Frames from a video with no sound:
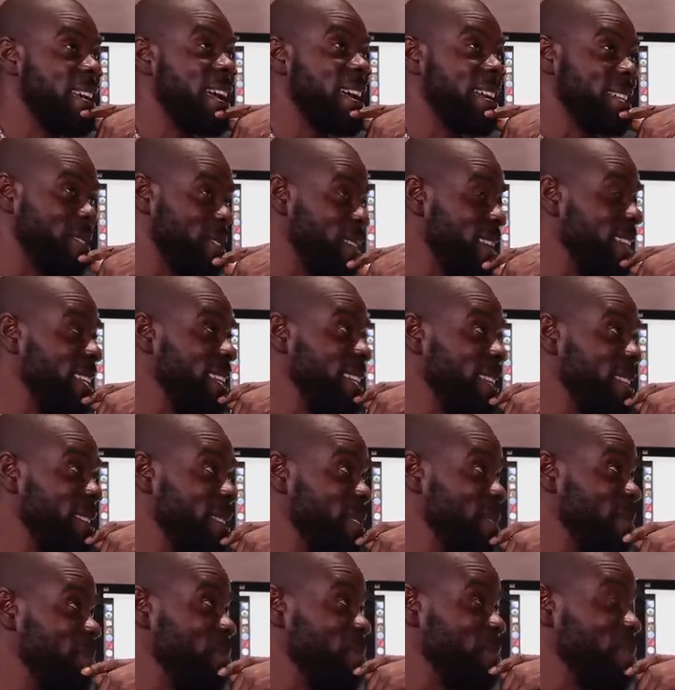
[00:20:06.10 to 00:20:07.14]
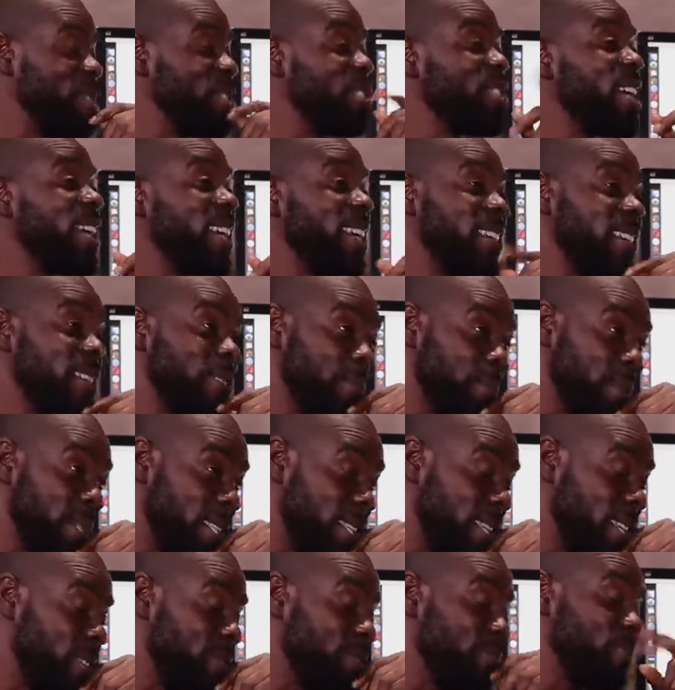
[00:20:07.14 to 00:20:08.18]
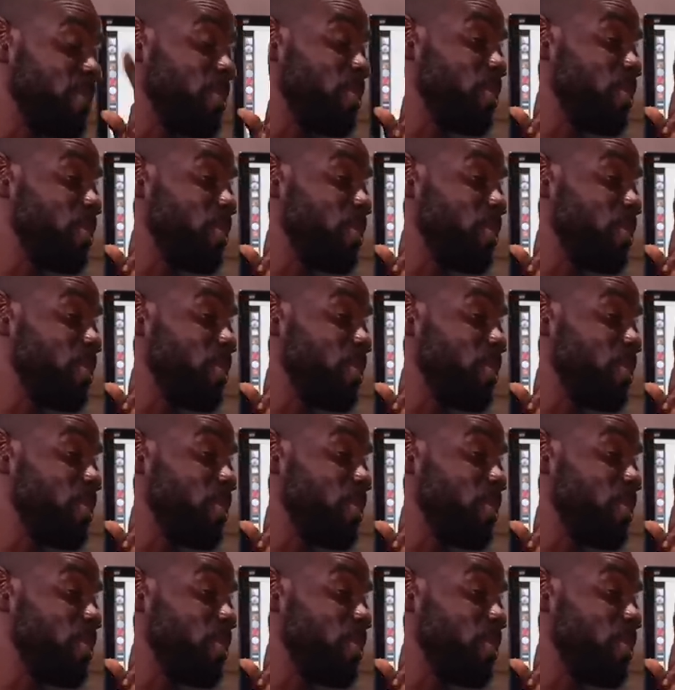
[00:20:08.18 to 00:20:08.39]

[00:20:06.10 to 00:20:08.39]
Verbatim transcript: actually, you know, I try kill myself